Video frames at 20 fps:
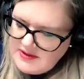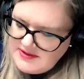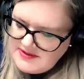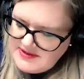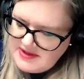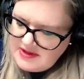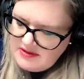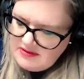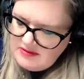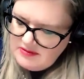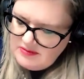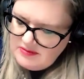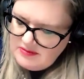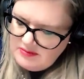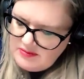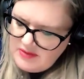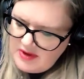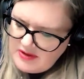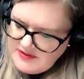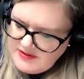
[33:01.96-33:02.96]
So
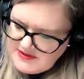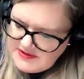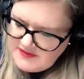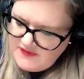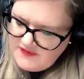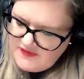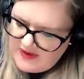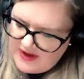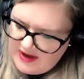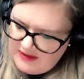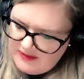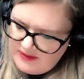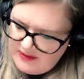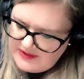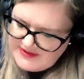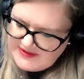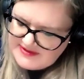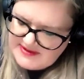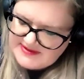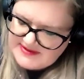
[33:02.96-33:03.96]
most of our
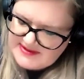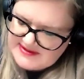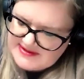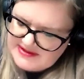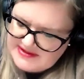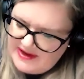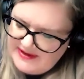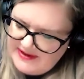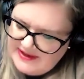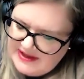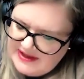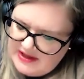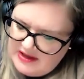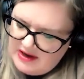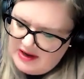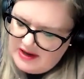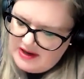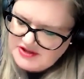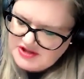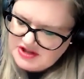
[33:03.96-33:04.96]
listeners are slightly
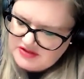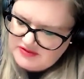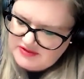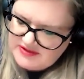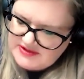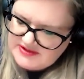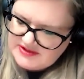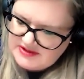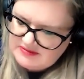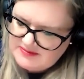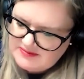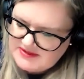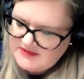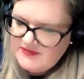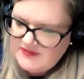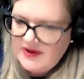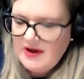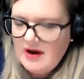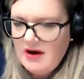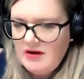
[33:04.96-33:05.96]
larger in terms of
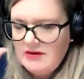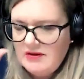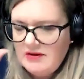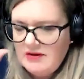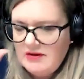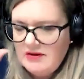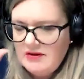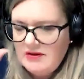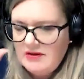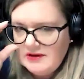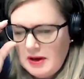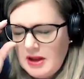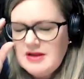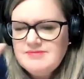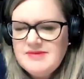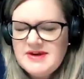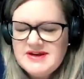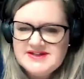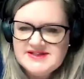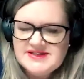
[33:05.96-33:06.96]
they are uh,
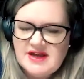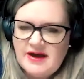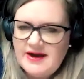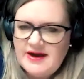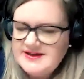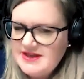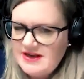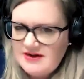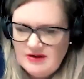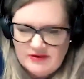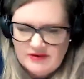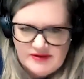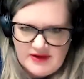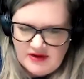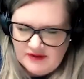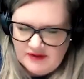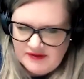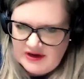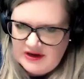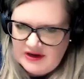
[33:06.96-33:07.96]
you know, they're mid-sized. They're
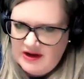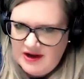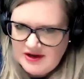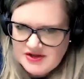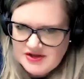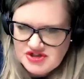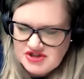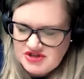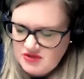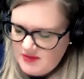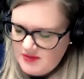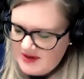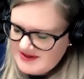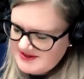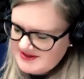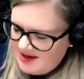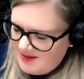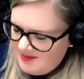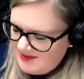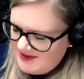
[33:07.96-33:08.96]
not they're not the large
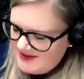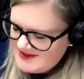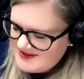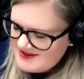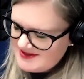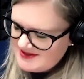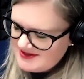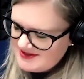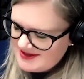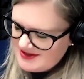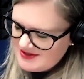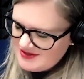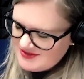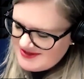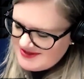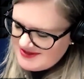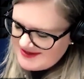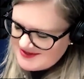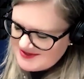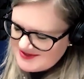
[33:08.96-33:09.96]
US companies that, that you
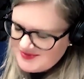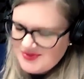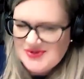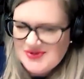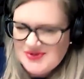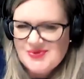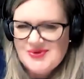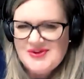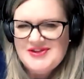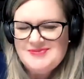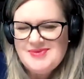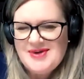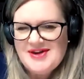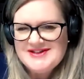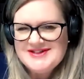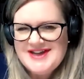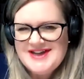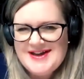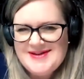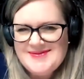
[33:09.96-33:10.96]
tend to work with.
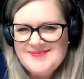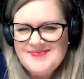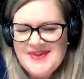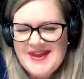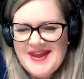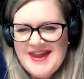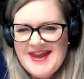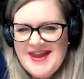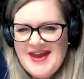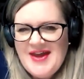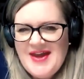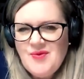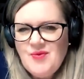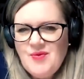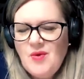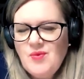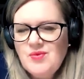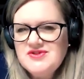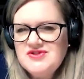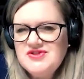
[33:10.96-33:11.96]
But um, mm-hmm.
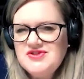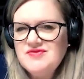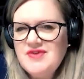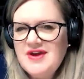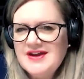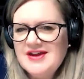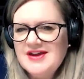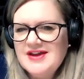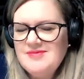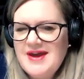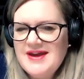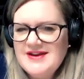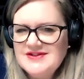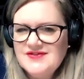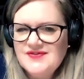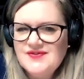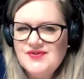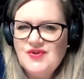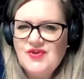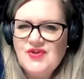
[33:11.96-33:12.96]
what would you
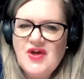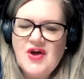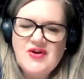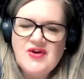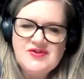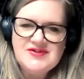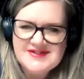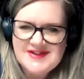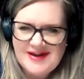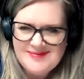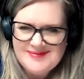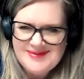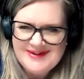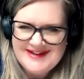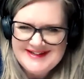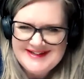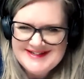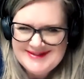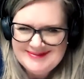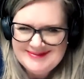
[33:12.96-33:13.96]
recommend for those
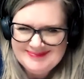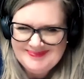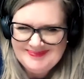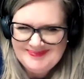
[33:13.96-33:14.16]
companies?